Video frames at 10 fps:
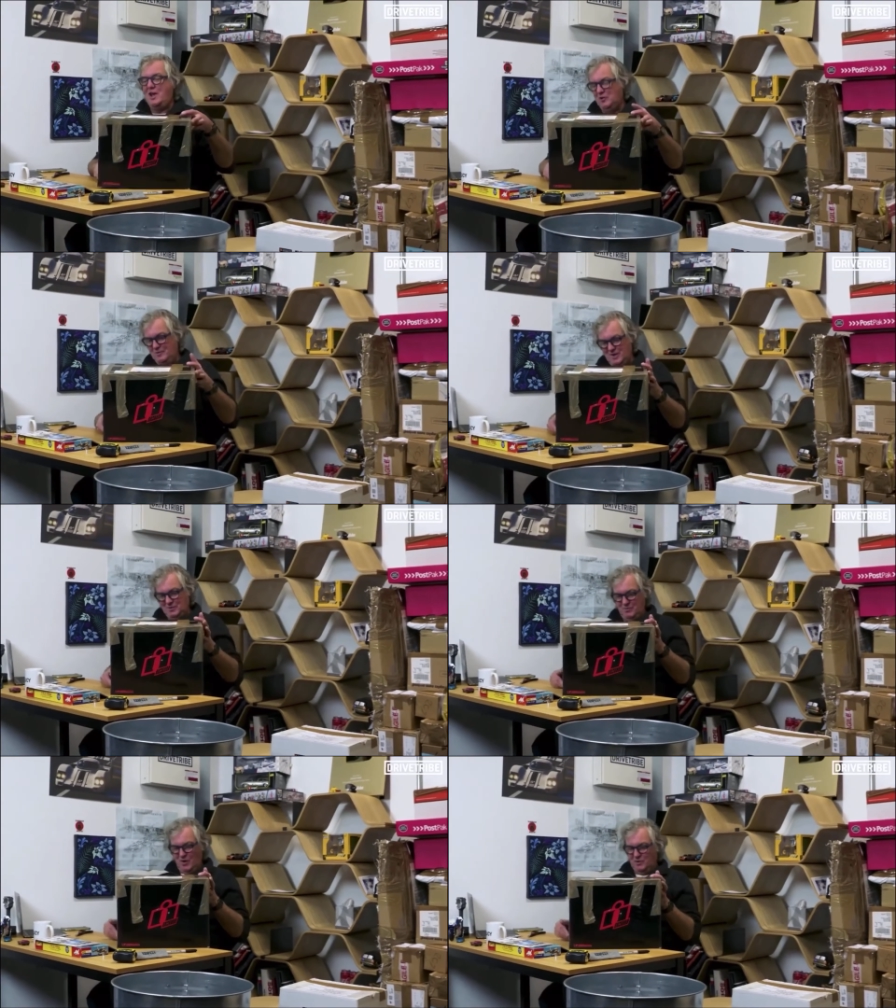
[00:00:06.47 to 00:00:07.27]

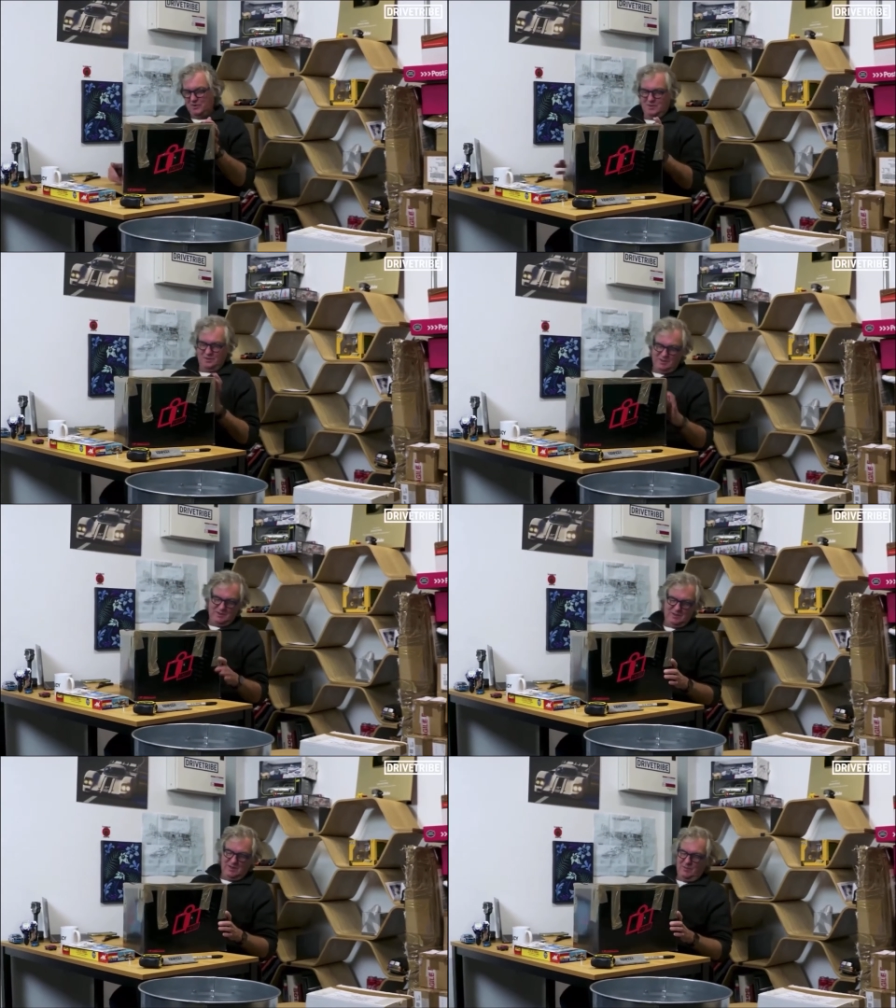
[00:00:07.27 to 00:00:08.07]
helmet box. This
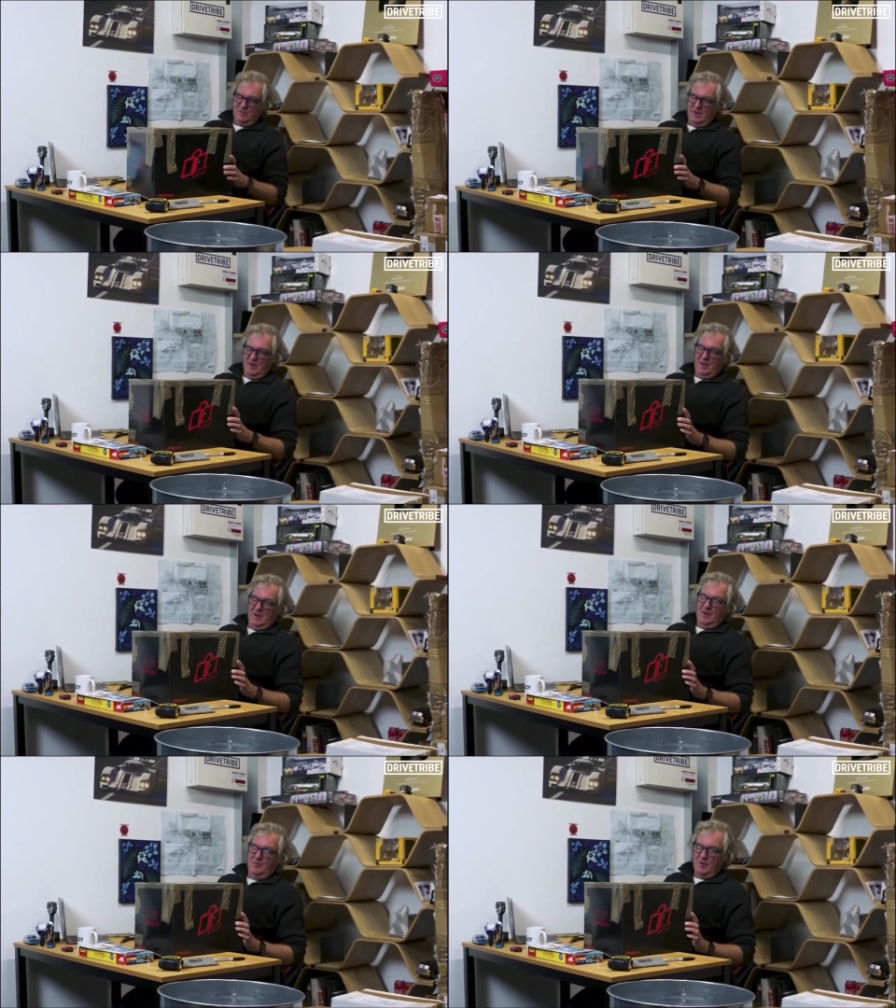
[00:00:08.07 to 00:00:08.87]
is the
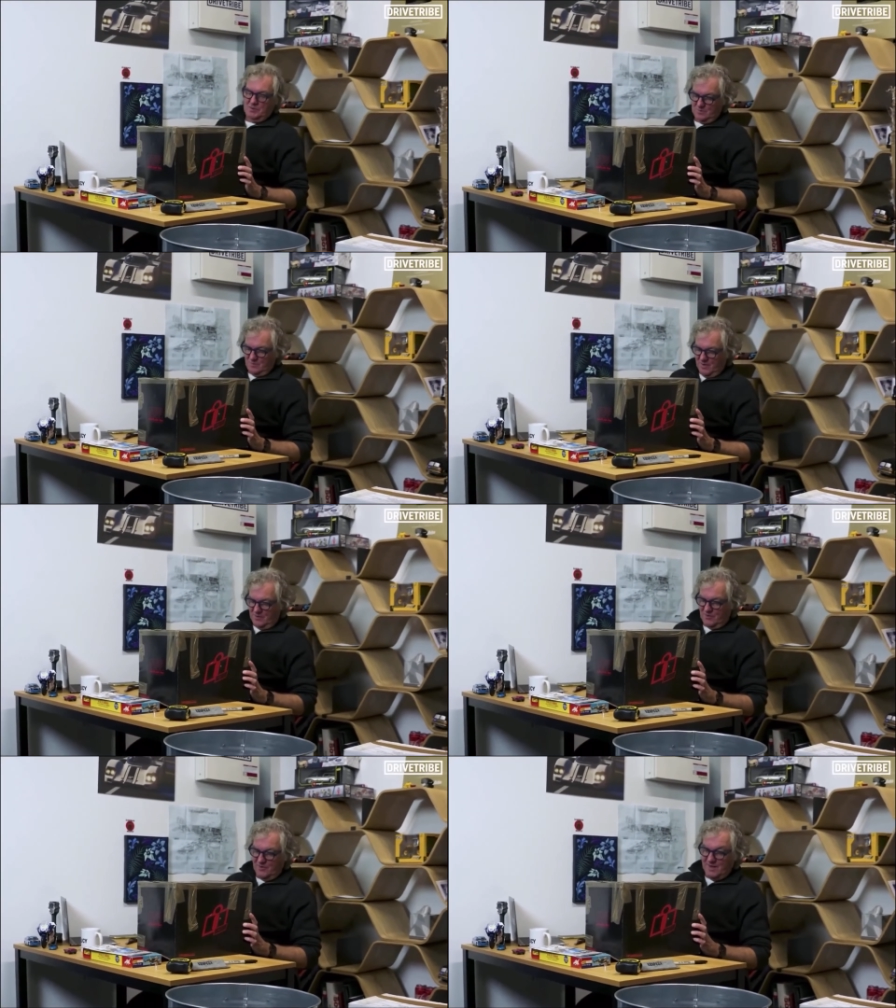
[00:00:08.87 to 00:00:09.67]
box from
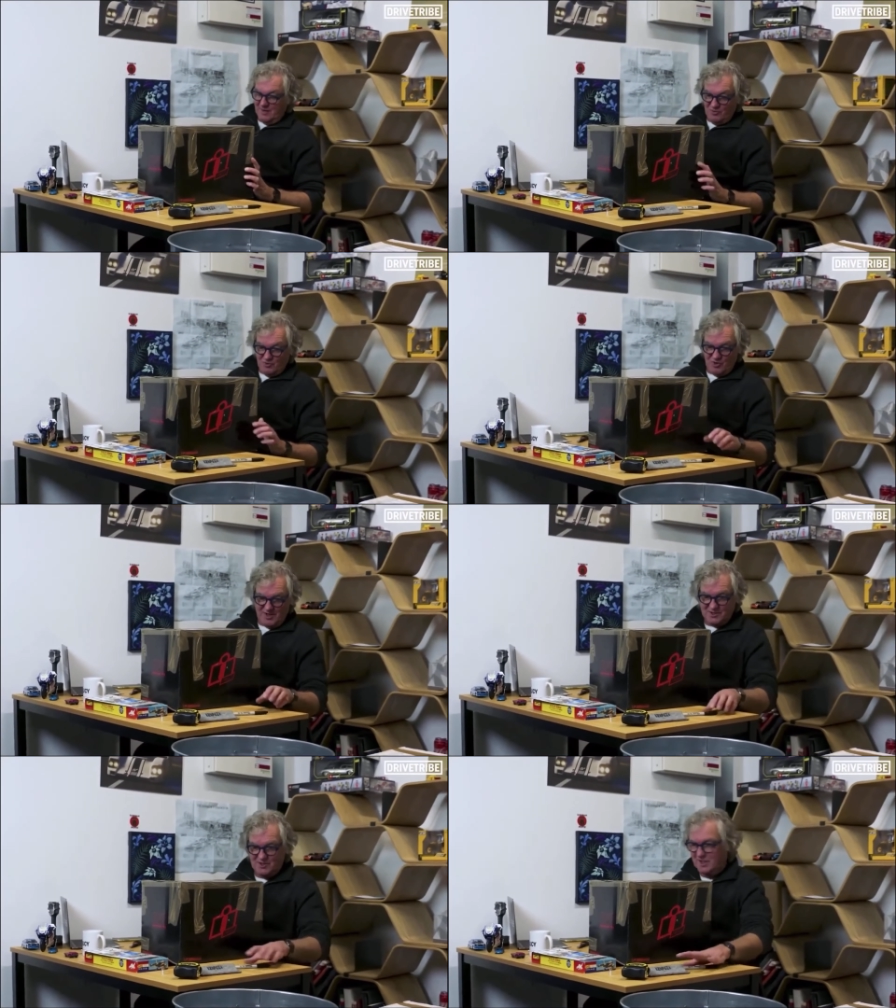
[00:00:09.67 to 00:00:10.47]
rather an
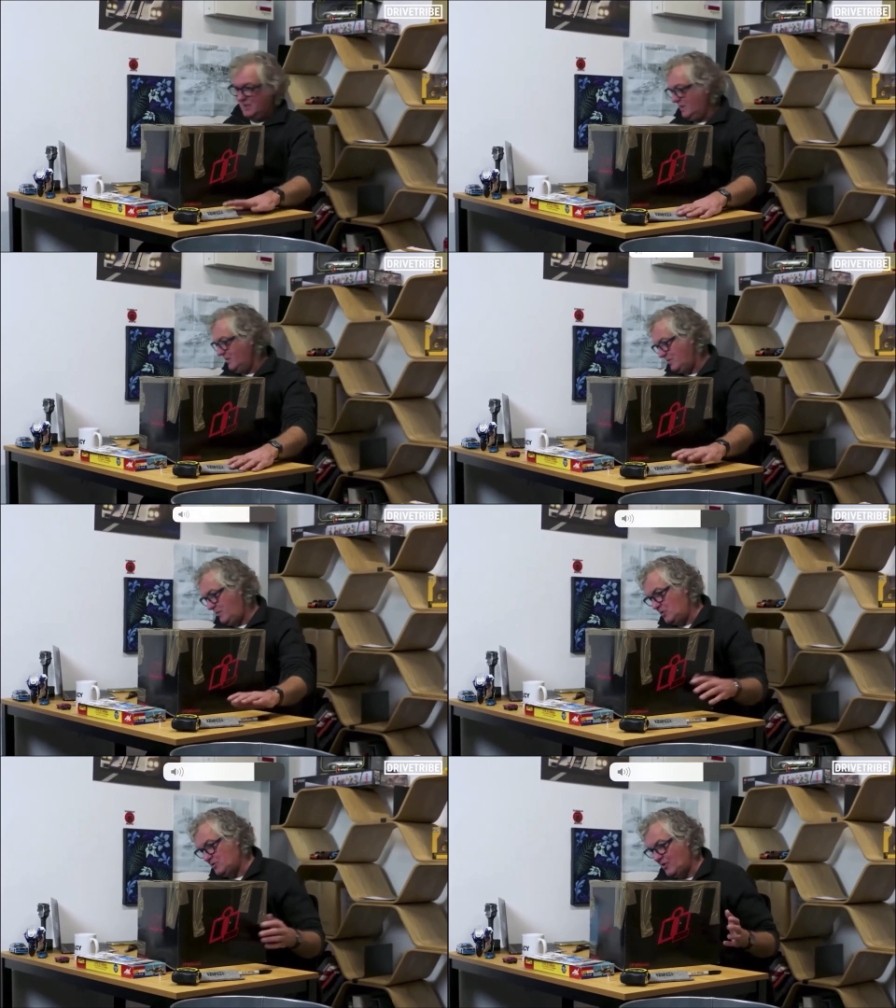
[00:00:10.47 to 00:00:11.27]
interesting
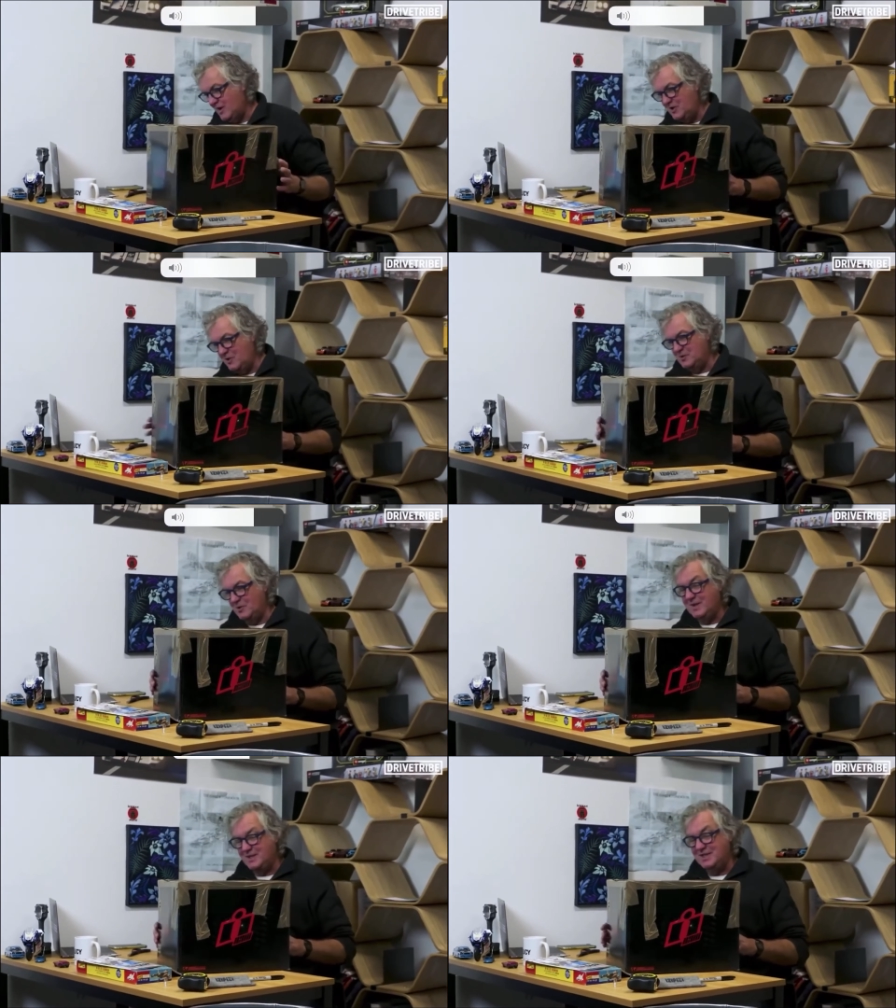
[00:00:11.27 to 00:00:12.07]
posh crash helmet. So
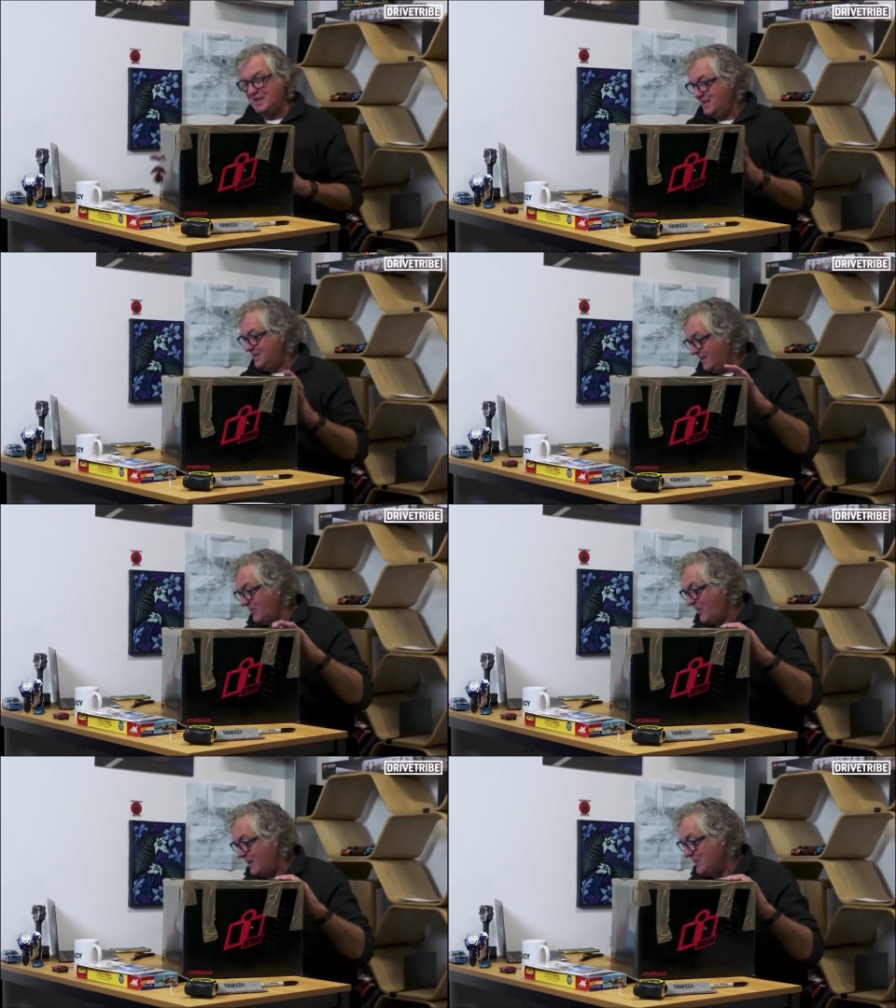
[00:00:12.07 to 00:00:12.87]
I'm guessing it doesn't have a
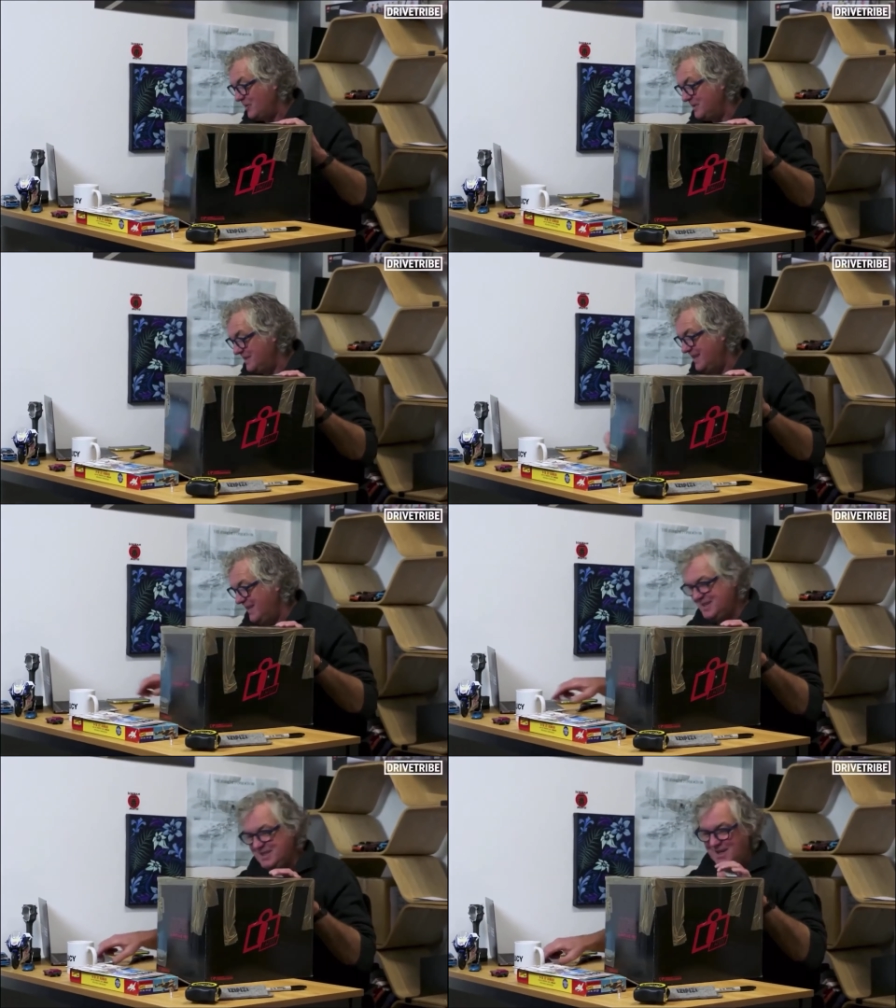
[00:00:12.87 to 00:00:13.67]
crash helmet in
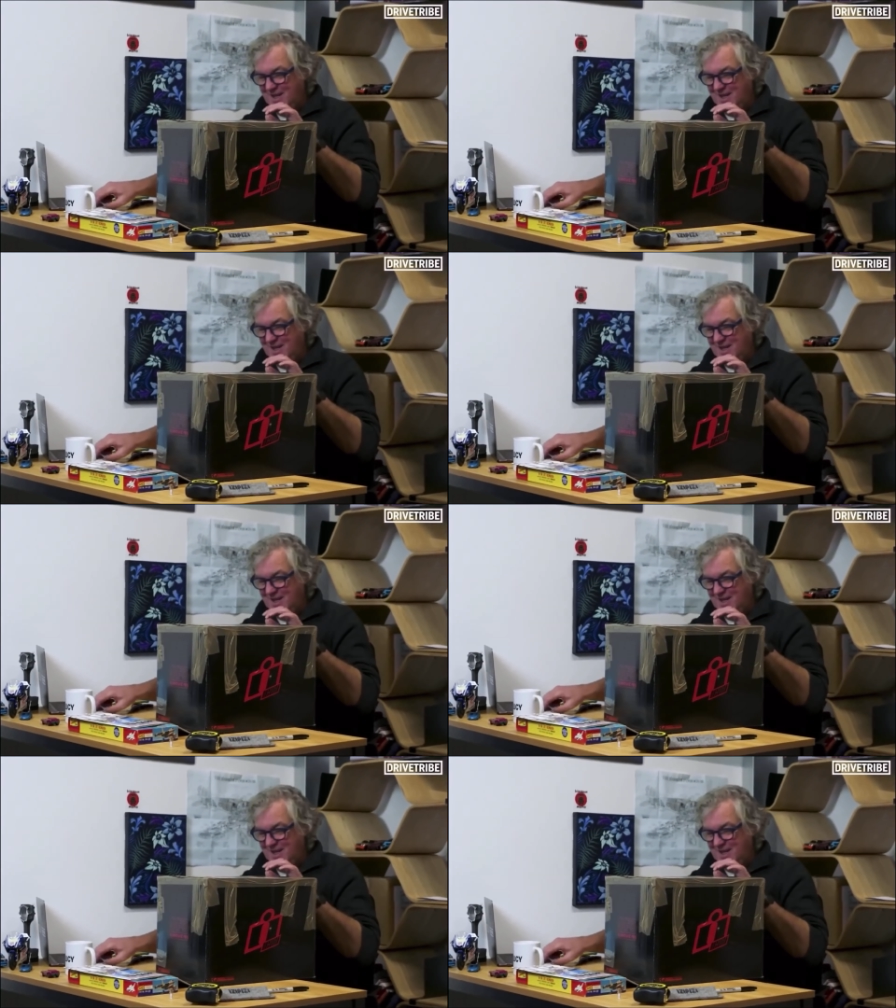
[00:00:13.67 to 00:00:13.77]
it.